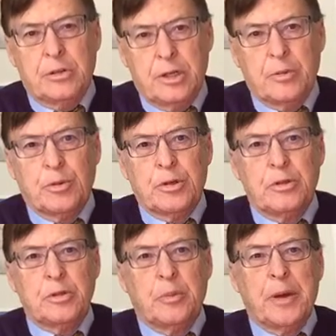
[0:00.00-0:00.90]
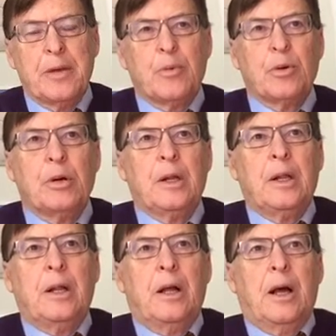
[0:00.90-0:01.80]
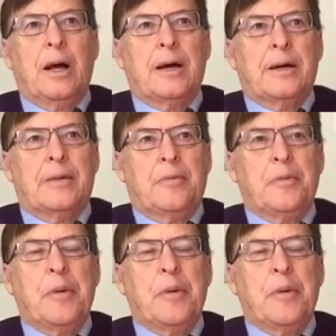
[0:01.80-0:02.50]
You need to produce a paper. The